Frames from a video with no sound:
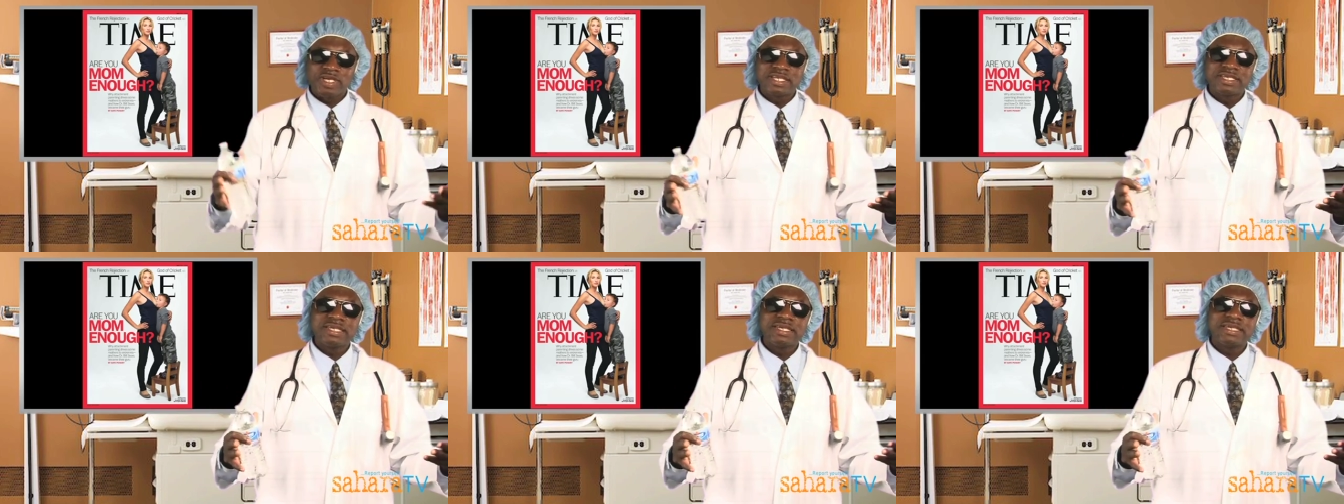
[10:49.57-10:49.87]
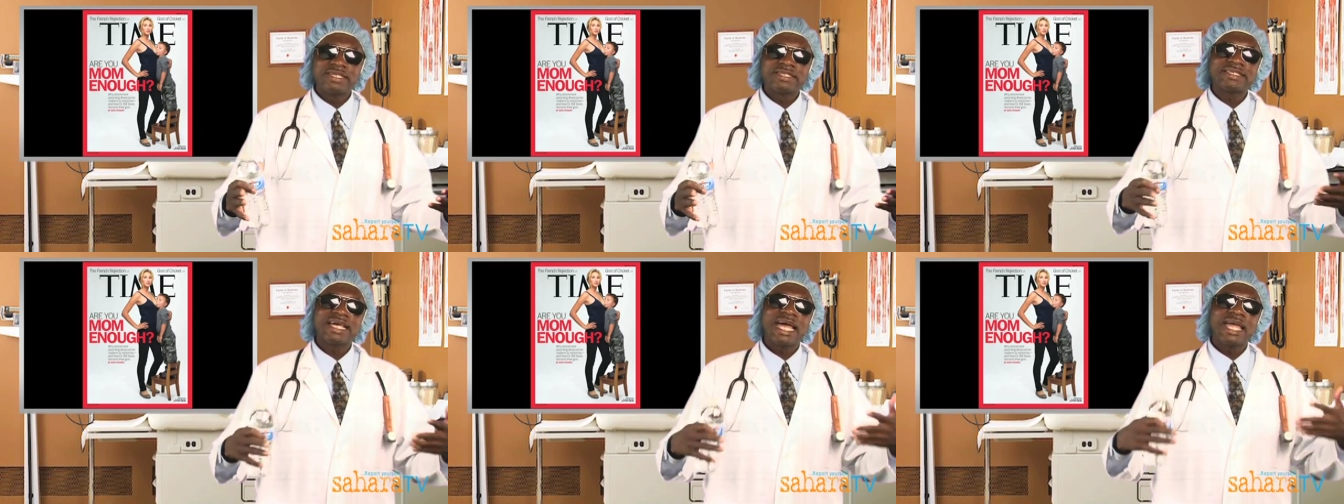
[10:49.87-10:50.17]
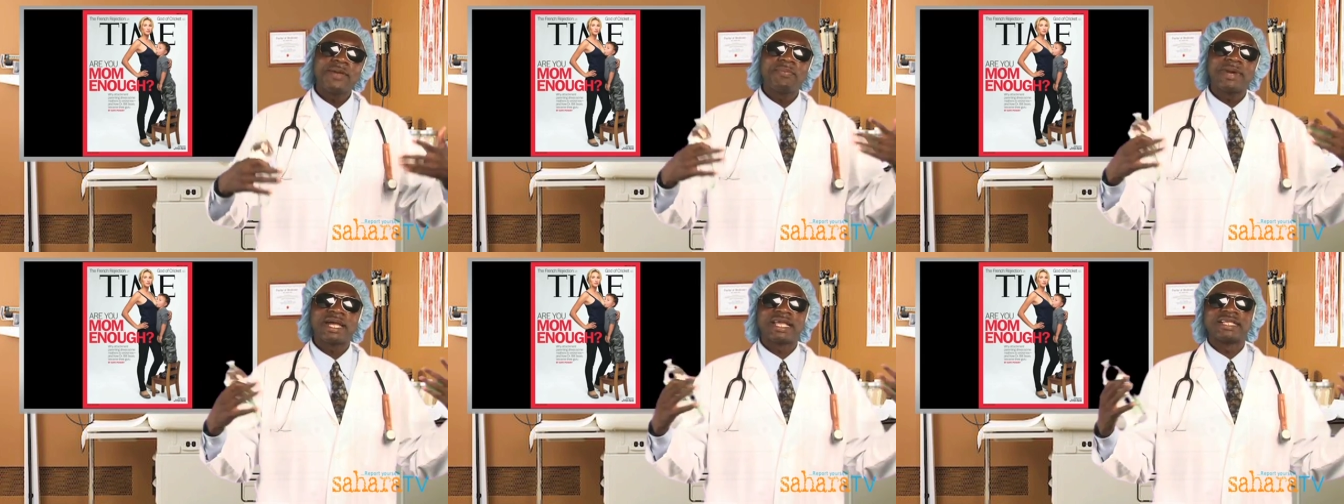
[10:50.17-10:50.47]
week,
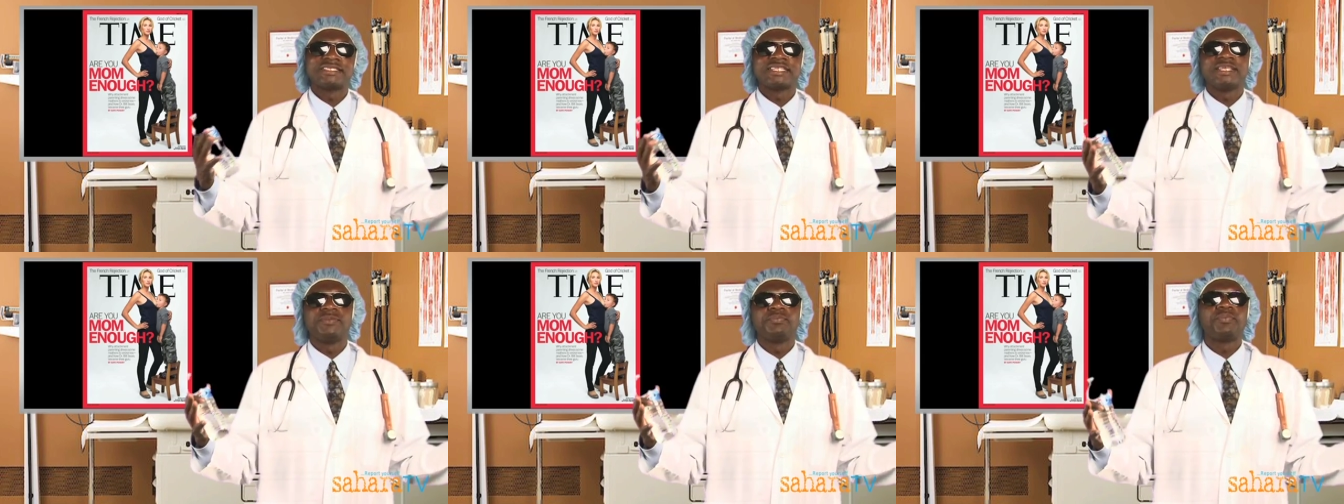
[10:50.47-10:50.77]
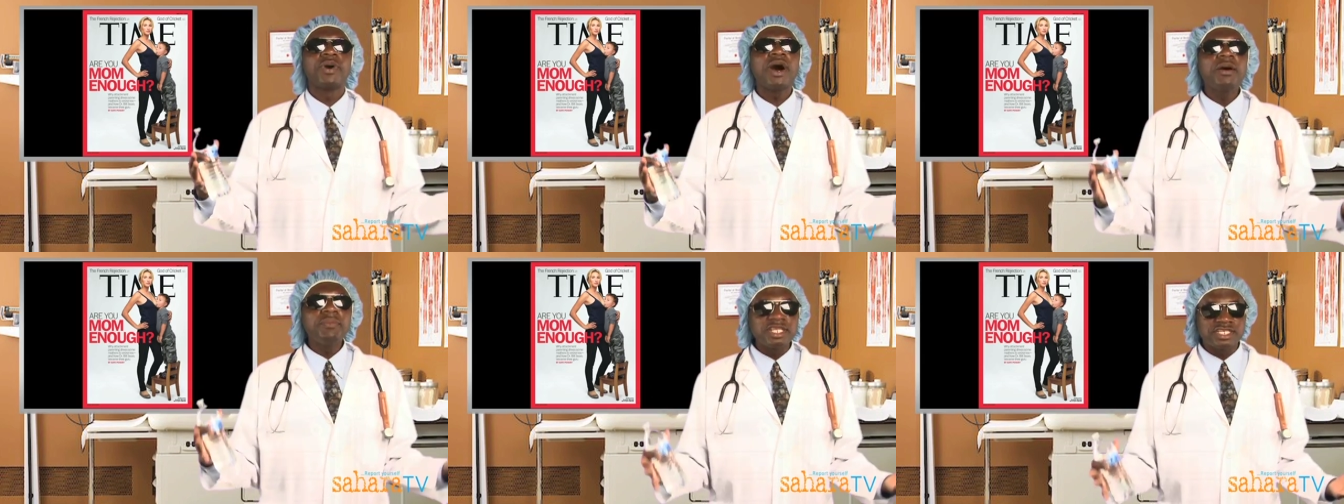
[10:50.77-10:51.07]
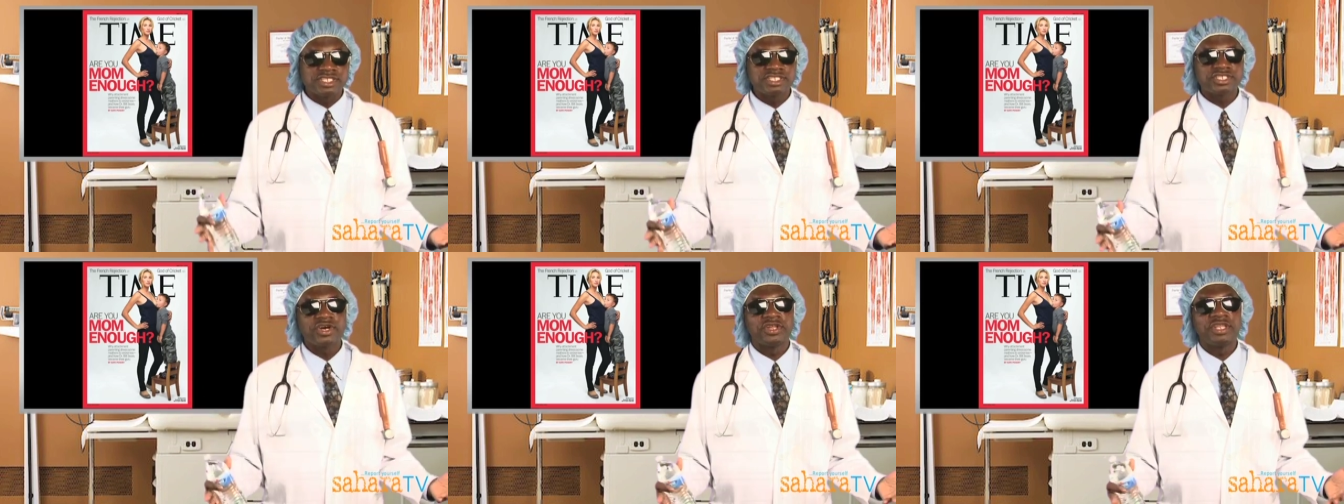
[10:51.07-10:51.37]
Time magazine
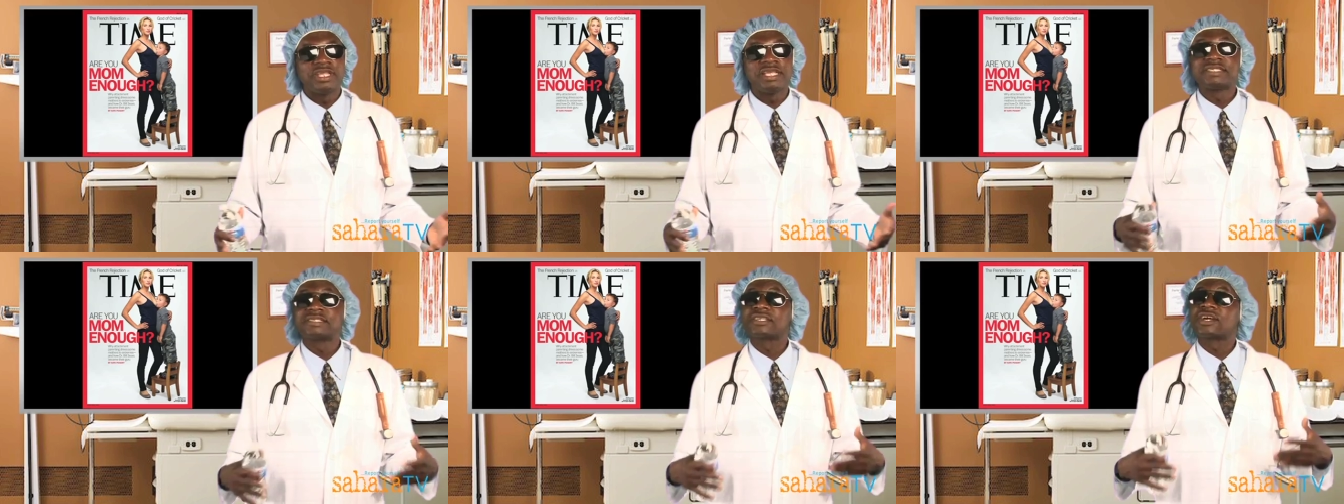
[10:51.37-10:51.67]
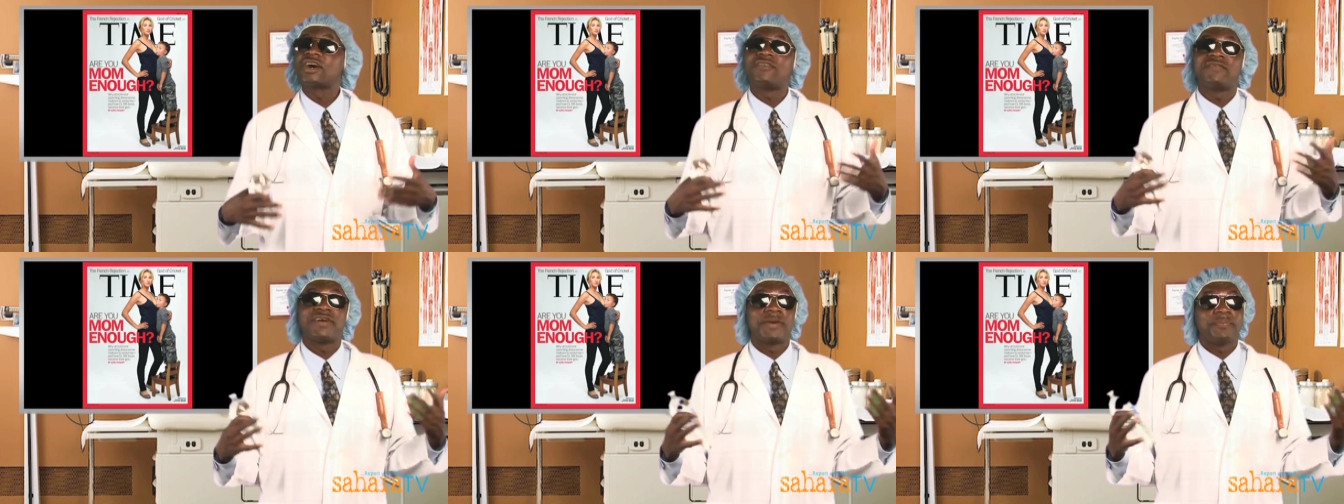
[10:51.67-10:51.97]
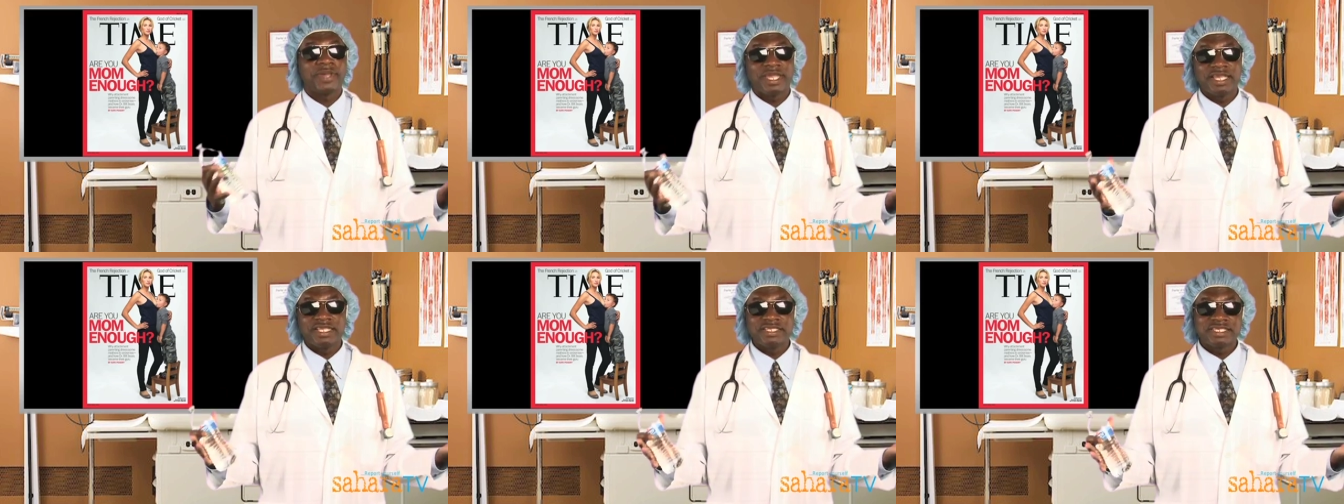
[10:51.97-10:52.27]
published on its cover
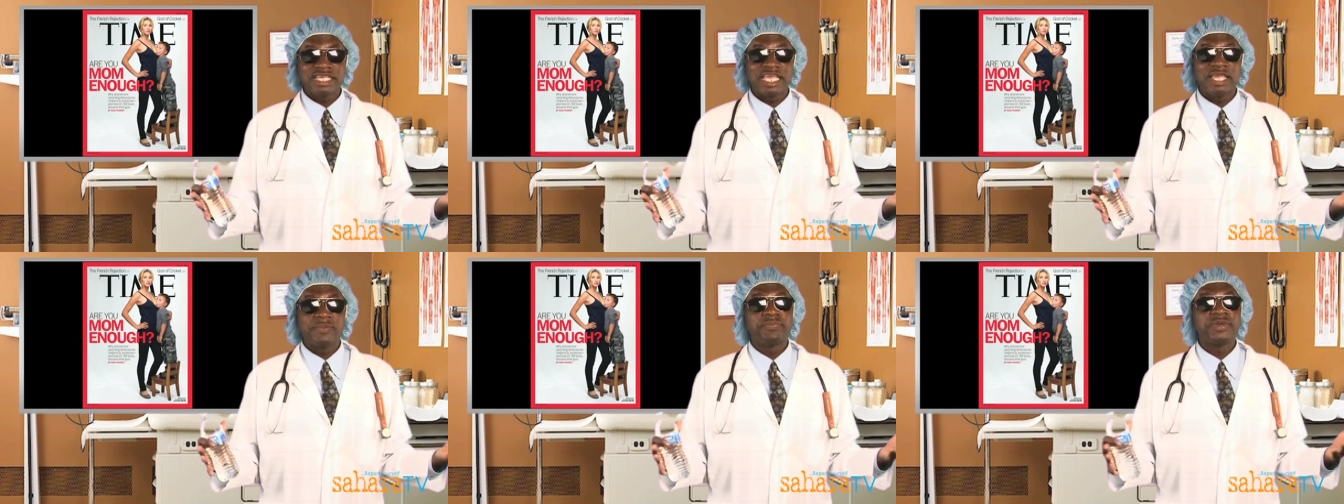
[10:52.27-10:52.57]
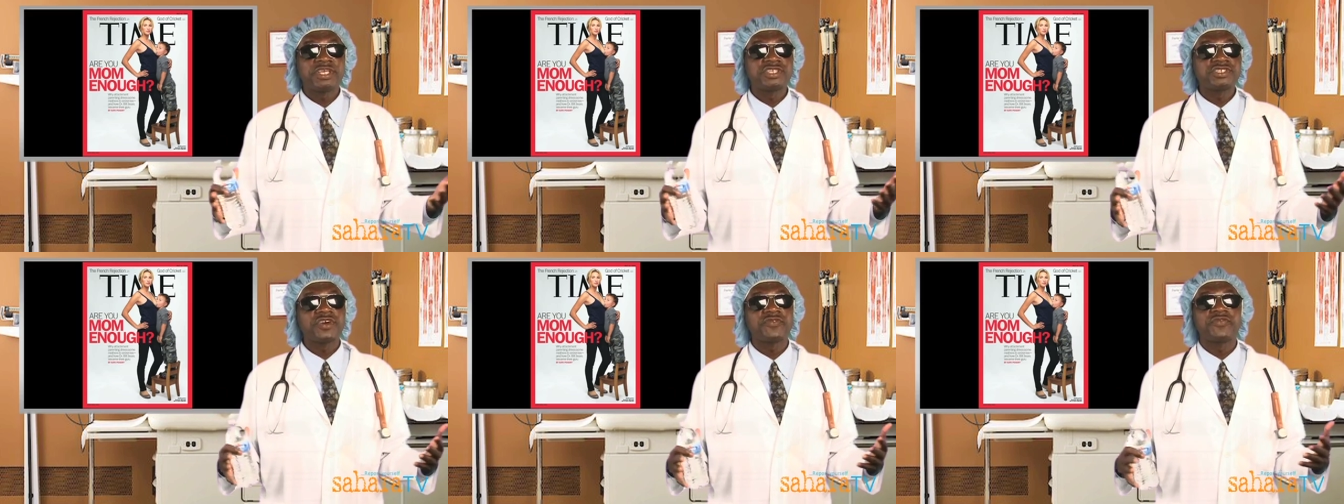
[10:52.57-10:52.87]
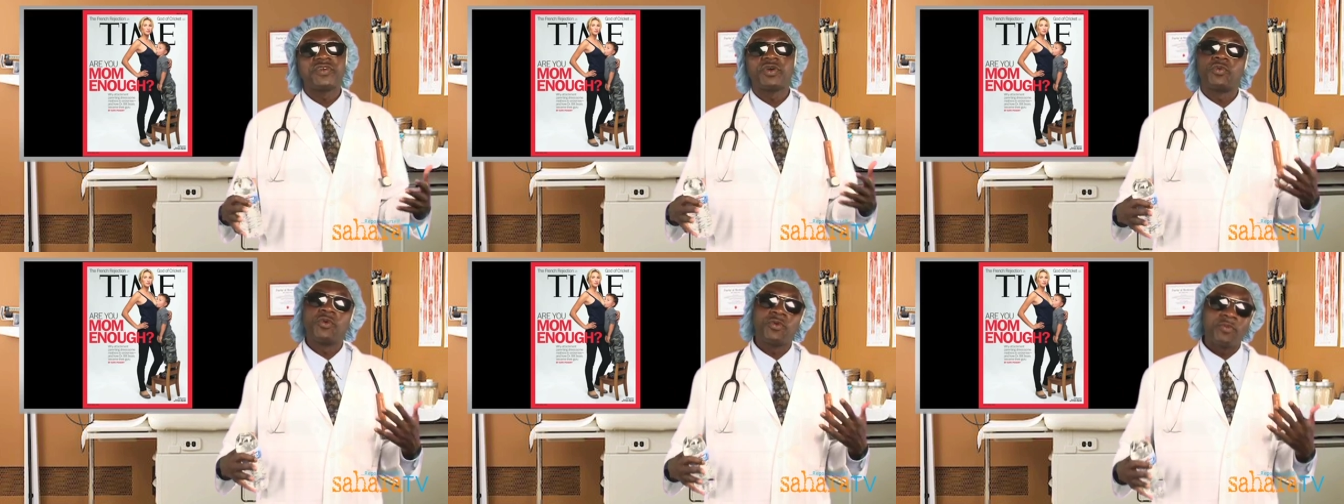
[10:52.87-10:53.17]
page a picture
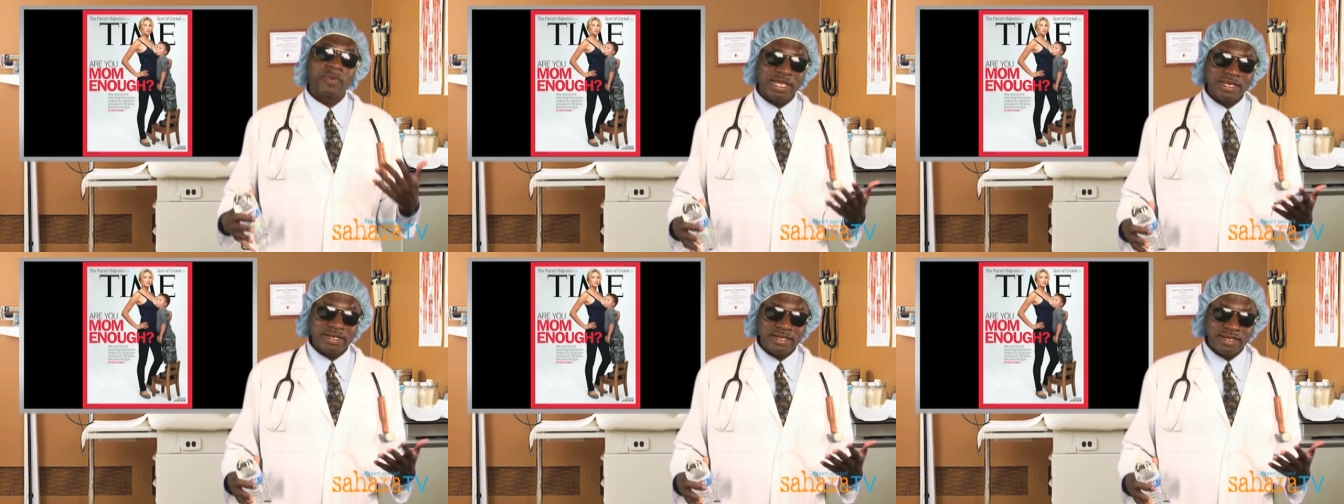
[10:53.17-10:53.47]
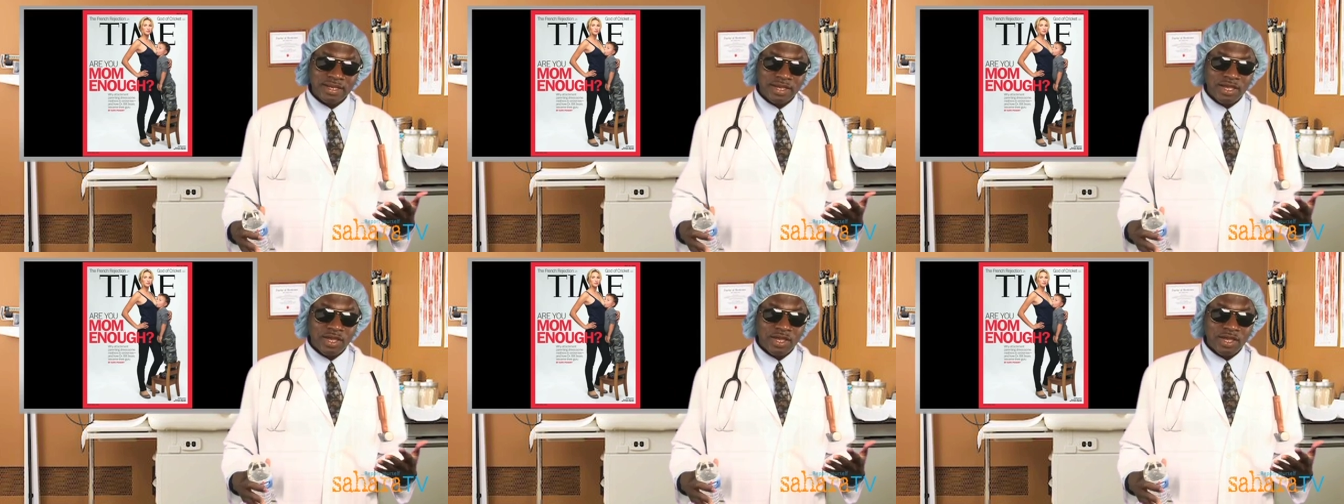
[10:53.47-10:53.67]
of a woman